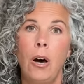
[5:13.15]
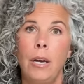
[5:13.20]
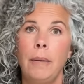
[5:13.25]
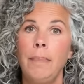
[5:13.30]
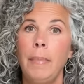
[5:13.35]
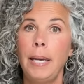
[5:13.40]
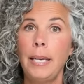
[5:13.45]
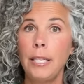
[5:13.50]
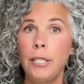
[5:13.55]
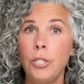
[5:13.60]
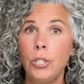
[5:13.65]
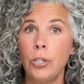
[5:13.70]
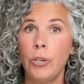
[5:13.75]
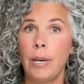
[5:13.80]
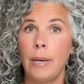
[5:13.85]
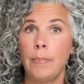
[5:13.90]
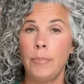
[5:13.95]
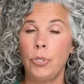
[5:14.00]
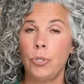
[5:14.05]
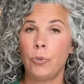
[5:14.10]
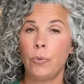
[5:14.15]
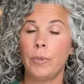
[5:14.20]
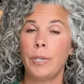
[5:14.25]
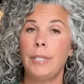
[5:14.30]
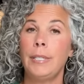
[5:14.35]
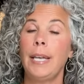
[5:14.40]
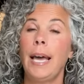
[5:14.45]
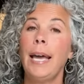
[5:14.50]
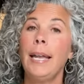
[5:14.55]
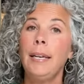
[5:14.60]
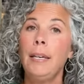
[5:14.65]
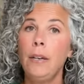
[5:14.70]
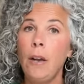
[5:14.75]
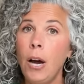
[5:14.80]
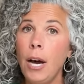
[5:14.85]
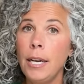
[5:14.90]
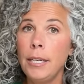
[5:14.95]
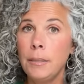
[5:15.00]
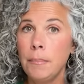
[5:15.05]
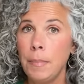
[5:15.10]
on my Instagram stories and
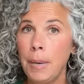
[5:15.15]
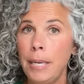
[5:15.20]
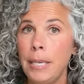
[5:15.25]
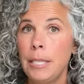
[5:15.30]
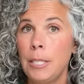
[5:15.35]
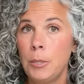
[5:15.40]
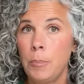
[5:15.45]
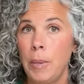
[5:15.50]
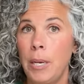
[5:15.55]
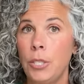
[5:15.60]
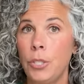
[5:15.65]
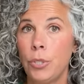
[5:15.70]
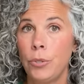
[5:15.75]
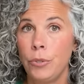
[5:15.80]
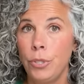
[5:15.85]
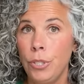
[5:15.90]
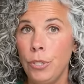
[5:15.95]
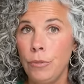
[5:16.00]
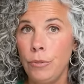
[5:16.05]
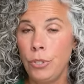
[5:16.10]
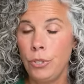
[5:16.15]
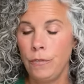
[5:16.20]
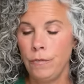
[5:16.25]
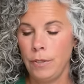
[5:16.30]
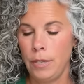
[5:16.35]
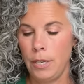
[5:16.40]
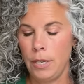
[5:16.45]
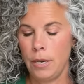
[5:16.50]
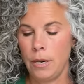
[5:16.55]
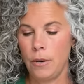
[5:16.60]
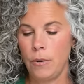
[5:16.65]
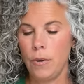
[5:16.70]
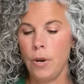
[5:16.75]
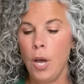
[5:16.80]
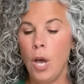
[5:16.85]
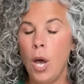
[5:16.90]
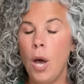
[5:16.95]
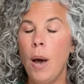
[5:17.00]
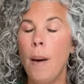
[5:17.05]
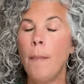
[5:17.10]
not make a special YouTube video.
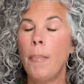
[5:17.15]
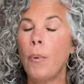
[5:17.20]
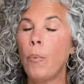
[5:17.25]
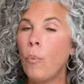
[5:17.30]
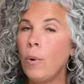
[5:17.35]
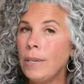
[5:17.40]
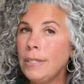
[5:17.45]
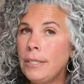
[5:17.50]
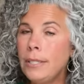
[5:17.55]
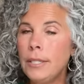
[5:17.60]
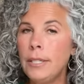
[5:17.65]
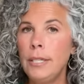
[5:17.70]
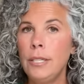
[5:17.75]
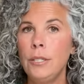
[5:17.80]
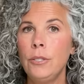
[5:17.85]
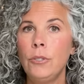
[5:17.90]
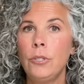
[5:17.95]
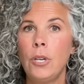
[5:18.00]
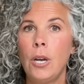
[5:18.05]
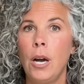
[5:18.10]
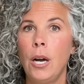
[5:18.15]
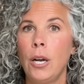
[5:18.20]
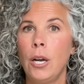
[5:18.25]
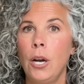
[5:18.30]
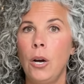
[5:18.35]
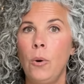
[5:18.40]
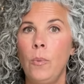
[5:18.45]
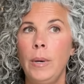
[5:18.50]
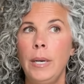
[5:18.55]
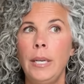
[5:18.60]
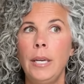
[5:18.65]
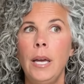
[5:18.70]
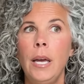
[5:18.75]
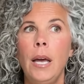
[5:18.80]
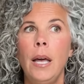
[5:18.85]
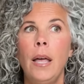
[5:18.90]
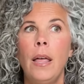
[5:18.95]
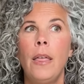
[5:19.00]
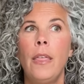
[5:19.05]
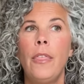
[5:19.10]
But once the deals got going,
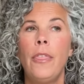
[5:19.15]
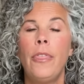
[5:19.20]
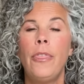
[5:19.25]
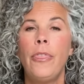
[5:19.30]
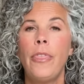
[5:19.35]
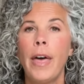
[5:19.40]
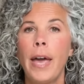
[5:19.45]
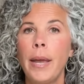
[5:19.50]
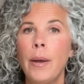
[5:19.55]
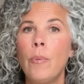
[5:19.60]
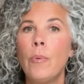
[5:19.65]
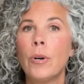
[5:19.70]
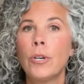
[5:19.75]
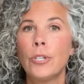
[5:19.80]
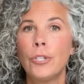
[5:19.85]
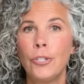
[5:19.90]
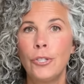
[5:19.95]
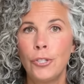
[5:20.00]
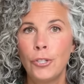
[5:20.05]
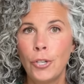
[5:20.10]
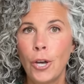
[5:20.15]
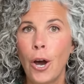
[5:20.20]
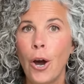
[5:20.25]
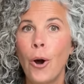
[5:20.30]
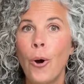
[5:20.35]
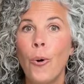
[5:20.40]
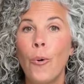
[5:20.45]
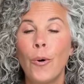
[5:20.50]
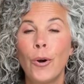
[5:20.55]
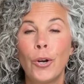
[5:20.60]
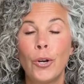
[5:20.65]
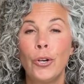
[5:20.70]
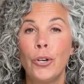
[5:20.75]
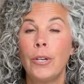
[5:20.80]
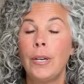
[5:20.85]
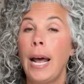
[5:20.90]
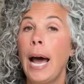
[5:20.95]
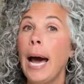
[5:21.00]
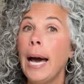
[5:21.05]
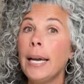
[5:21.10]
they were so
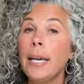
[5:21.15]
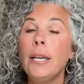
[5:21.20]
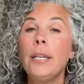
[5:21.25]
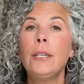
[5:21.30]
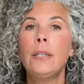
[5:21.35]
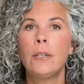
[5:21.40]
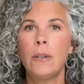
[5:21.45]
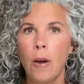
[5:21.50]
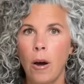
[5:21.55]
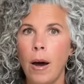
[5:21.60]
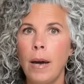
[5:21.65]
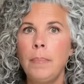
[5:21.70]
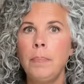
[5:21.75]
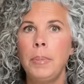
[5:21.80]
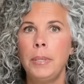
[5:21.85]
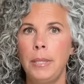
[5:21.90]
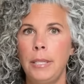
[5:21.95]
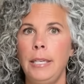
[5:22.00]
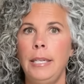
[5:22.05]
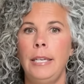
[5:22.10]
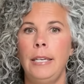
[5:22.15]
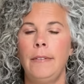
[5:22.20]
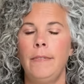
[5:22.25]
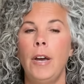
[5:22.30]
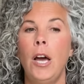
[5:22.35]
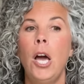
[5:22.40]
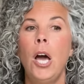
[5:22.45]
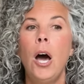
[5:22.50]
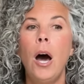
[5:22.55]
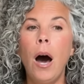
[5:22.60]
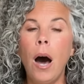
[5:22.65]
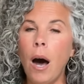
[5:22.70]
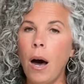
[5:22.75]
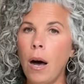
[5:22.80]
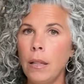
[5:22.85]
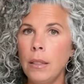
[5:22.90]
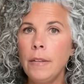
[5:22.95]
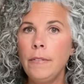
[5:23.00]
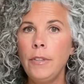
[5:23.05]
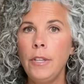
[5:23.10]
good. I could not believe
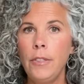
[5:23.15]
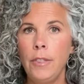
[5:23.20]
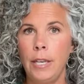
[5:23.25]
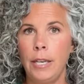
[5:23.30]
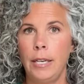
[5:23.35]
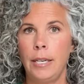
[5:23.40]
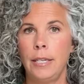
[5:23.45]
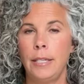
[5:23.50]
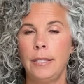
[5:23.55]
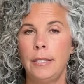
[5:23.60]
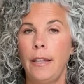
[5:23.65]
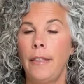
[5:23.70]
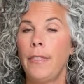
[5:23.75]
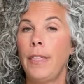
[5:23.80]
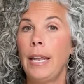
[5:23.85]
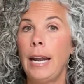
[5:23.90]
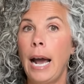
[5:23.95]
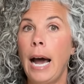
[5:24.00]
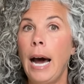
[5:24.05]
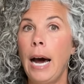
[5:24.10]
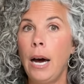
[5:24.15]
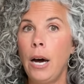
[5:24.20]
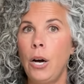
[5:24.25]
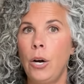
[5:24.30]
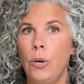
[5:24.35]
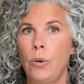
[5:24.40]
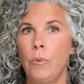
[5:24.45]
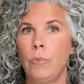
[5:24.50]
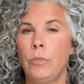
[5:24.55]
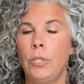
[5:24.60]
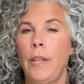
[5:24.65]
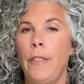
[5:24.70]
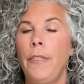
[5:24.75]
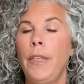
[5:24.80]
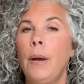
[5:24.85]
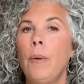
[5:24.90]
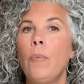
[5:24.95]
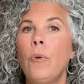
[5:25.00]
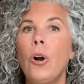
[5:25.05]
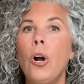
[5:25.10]
all of the things that I owned
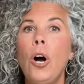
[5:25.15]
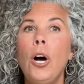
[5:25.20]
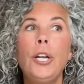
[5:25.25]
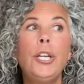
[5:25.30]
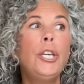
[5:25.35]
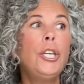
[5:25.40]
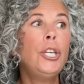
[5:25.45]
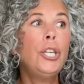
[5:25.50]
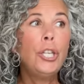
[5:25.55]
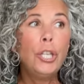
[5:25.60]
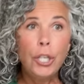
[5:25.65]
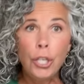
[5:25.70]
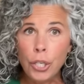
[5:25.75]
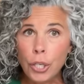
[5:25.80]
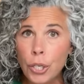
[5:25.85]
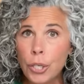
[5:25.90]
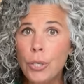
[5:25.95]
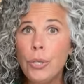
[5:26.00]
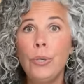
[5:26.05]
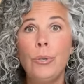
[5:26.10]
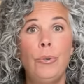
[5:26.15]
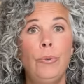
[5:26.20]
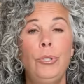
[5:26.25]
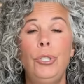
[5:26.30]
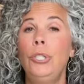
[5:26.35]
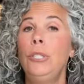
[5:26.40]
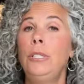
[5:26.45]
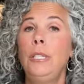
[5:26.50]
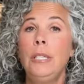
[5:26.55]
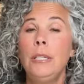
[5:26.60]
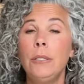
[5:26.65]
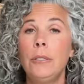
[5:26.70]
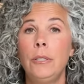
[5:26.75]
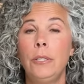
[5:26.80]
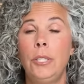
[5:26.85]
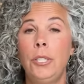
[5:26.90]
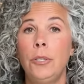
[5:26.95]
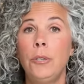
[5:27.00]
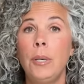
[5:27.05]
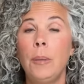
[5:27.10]
that were on huge
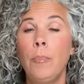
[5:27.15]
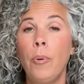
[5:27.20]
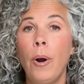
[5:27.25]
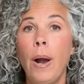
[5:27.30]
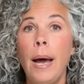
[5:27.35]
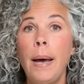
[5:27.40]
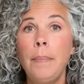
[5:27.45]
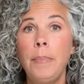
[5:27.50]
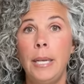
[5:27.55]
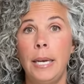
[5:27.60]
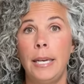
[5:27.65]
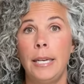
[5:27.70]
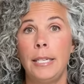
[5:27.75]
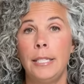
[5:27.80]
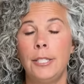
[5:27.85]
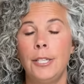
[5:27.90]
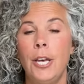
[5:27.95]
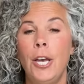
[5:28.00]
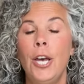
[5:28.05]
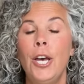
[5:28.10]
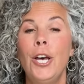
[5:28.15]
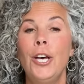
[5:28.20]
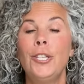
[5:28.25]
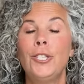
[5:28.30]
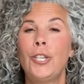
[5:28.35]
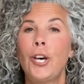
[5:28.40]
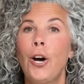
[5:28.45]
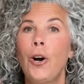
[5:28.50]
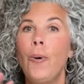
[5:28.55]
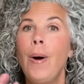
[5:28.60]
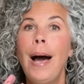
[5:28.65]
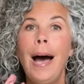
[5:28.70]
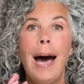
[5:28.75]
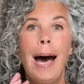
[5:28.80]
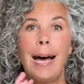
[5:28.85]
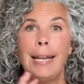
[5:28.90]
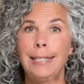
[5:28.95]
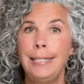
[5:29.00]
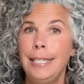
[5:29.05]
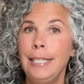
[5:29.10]
deals during Prime Days. So
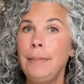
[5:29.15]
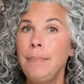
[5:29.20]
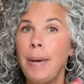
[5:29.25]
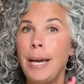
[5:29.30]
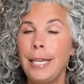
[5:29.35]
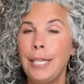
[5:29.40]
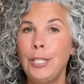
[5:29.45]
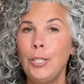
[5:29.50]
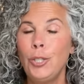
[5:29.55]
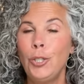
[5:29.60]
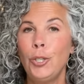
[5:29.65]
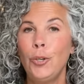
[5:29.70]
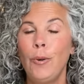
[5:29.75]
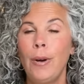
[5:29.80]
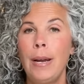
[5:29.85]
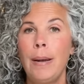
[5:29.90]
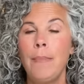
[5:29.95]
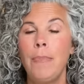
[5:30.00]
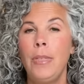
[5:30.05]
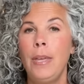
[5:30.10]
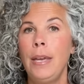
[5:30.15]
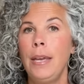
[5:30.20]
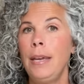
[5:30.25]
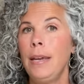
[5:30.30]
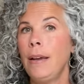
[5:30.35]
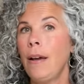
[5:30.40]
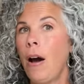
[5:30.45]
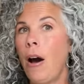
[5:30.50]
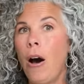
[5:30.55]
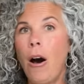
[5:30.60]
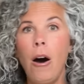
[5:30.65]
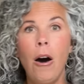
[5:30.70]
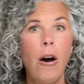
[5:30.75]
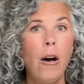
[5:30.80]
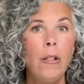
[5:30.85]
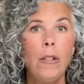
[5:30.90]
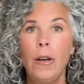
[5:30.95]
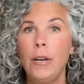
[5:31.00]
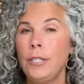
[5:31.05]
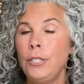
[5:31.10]
I did my Instagram thing
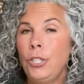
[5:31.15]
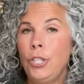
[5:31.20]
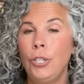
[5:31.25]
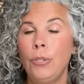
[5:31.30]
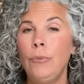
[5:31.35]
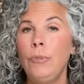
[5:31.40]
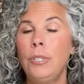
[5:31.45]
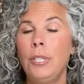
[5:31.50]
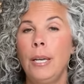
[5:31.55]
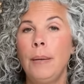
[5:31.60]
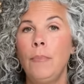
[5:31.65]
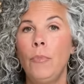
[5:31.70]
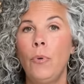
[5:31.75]
all on Tuesday